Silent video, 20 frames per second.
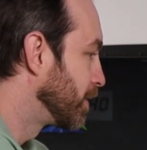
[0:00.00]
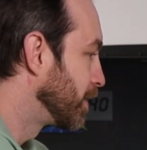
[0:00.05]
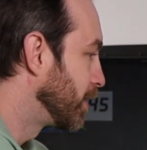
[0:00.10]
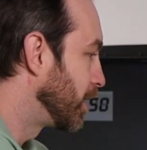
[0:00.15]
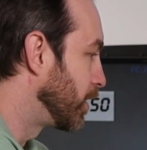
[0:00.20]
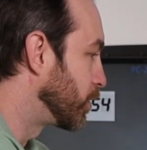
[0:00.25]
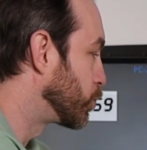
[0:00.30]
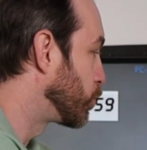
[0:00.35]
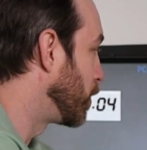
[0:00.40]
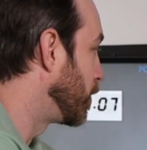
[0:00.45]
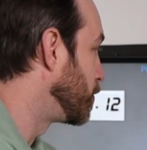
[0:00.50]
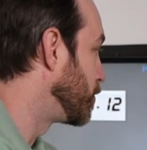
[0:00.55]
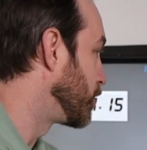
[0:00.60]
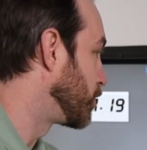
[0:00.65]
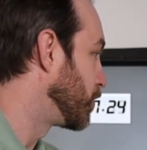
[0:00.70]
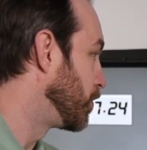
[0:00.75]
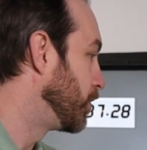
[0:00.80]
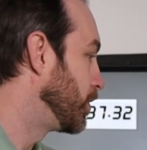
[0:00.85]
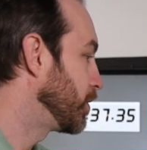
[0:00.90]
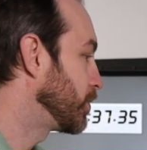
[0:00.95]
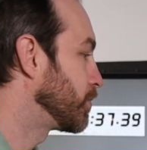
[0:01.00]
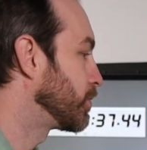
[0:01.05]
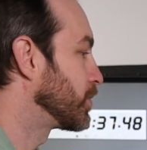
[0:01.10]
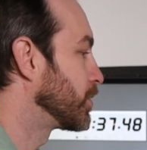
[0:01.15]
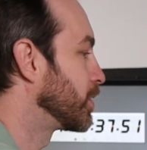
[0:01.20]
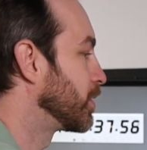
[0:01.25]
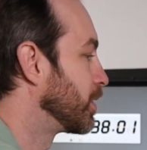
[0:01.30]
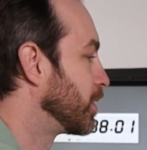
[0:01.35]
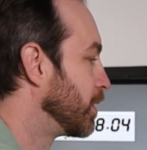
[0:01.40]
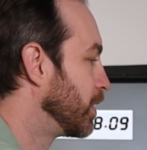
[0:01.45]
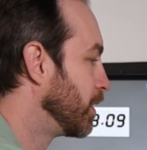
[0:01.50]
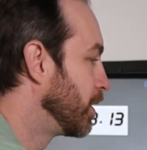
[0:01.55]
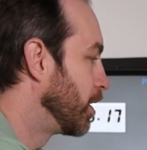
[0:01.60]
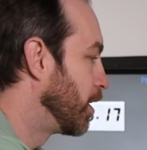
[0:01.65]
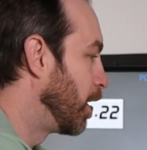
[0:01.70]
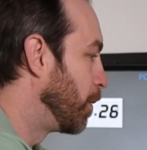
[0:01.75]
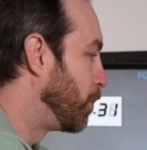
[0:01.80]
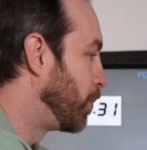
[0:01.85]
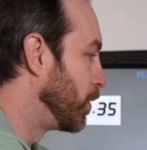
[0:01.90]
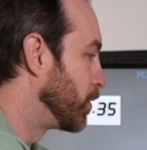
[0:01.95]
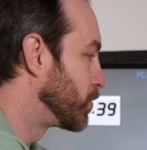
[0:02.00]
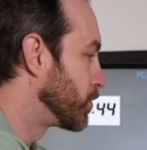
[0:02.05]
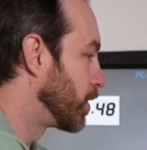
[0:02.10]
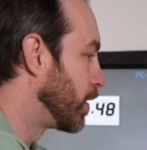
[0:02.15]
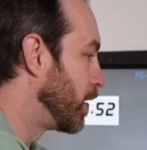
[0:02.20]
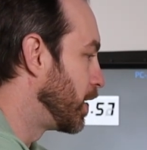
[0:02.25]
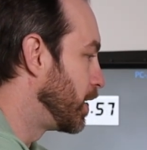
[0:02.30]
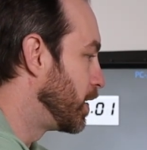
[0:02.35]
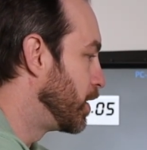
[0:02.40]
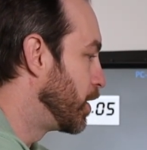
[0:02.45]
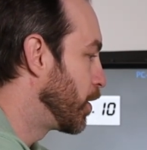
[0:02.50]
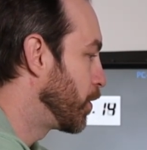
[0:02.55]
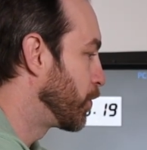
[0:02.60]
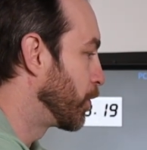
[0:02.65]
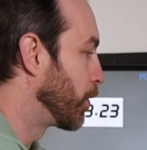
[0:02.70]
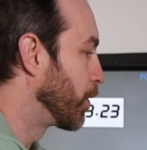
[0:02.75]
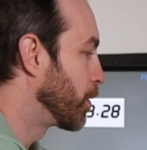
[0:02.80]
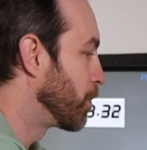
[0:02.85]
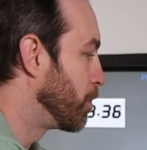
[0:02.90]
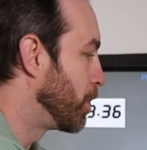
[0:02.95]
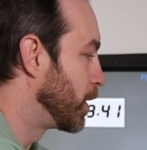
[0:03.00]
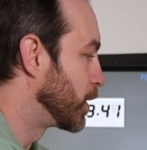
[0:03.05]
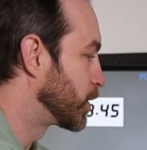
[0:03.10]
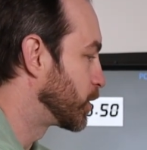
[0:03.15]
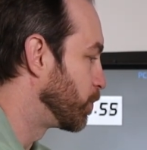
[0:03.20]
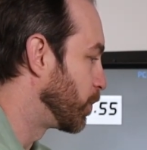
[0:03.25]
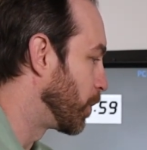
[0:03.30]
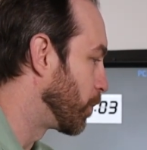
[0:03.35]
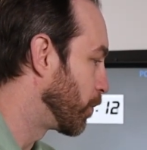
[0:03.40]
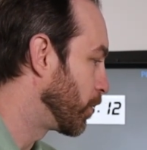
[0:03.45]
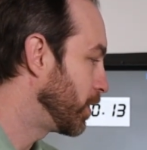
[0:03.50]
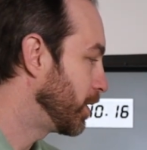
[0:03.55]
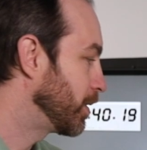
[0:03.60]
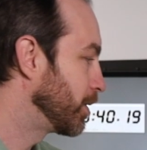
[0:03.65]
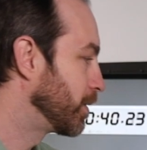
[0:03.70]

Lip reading: I'll transition this. I'll punch another master memory.